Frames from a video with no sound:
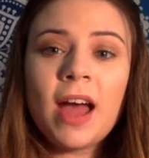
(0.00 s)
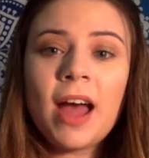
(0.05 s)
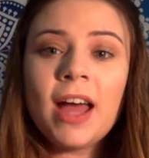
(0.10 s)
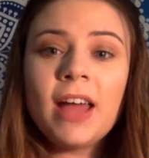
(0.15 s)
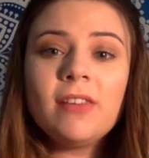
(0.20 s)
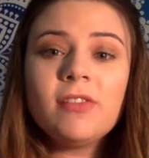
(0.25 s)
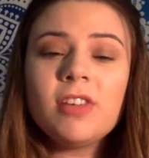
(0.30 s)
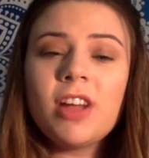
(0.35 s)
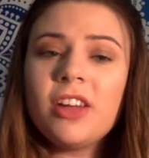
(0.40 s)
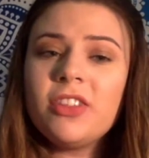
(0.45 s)
I
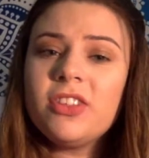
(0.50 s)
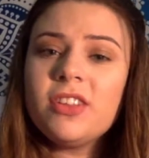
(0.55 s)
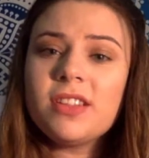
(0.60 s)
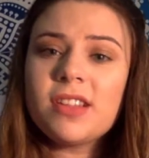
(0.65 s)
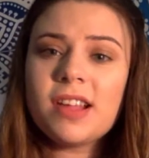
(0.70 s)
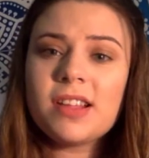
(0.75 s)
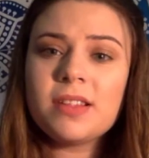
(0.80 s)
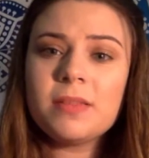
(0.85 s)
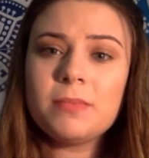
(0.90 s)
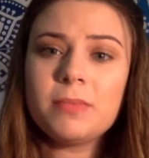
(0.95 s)
have taught this
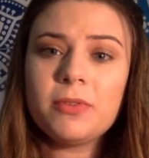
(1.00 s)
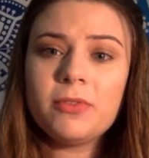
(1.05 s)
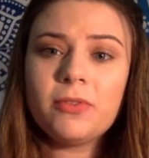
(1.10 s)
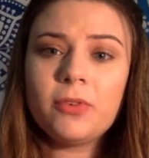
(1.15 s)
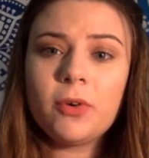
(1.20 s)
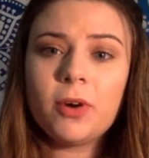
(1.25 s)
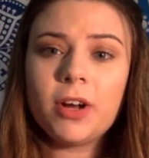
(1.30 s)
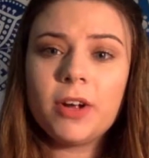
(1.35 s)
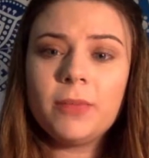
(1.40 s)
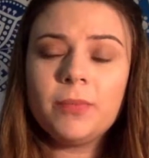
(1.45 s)
lesson
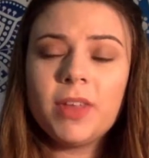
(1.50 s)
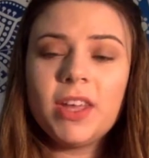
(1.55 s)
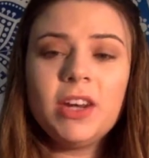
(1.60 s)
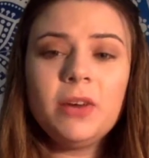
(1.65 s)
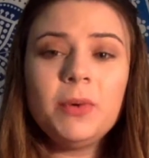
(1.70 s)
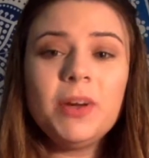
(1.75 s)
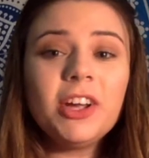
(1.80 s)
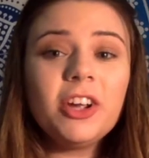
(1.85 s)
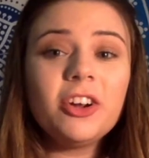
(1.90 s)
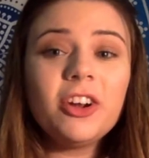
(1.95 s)
before, and
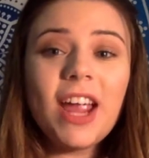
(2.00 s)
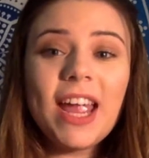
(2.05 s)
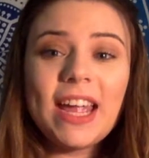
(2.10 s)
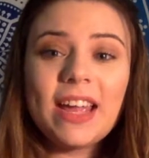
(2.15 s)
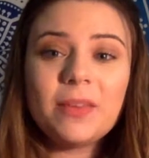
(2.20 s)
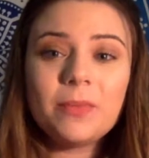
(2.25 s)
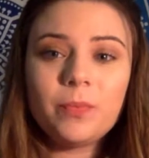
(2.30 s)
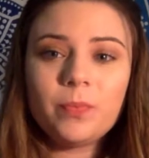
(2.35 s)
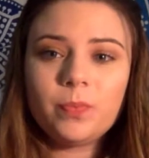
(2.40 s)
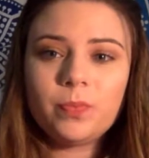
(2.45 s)
it went great.
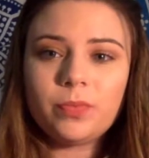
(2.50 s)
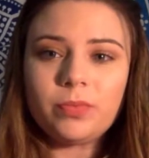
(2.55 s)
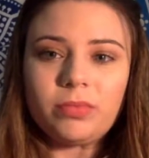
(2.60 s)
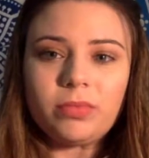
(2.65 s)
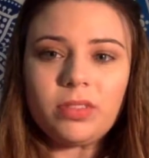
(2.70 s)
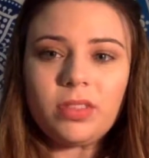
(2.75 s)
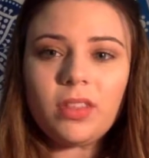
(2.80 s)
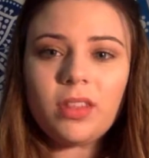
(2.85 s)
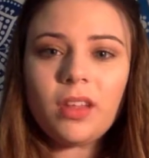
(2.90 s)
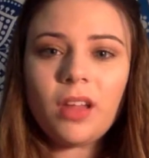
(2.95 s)

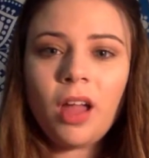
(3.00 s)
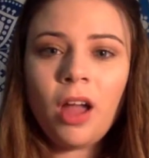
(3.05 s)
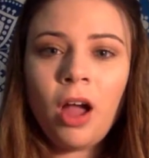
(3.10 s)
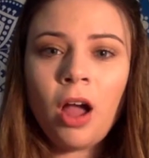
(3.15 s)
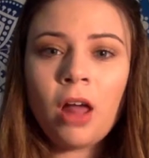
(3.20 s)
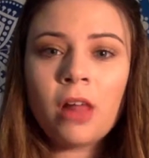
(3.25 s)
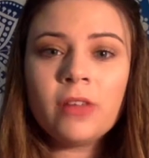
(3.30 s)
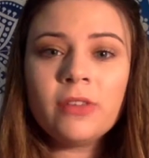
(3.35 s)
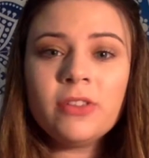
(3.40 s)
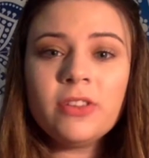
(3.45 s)

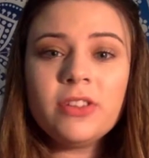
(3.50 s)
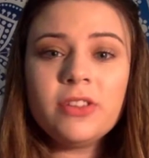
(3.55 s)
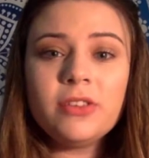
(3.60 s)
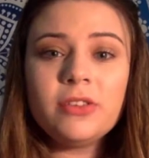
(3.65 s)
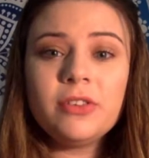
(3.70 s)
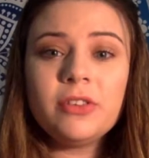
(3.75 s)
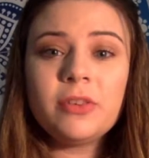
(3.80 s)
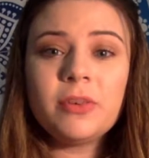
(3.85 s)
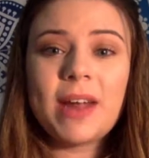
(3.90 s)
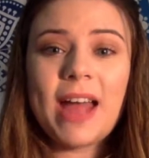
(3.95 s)
All of the
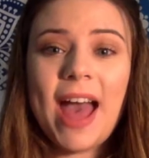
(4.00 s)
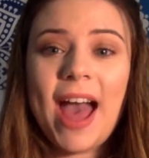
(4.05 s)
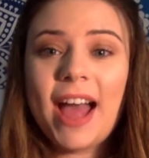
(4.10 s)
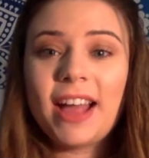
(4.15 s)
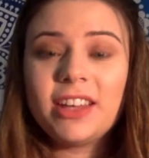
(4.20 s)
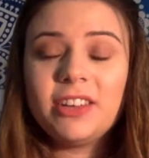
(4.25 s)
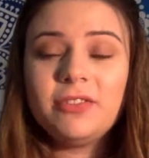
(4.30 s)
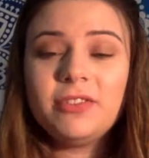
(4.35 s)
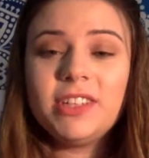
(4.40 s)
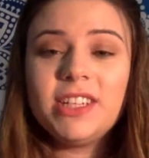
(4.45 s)
students were
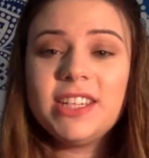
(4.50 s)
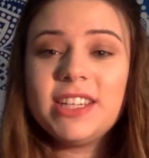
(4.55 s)
actively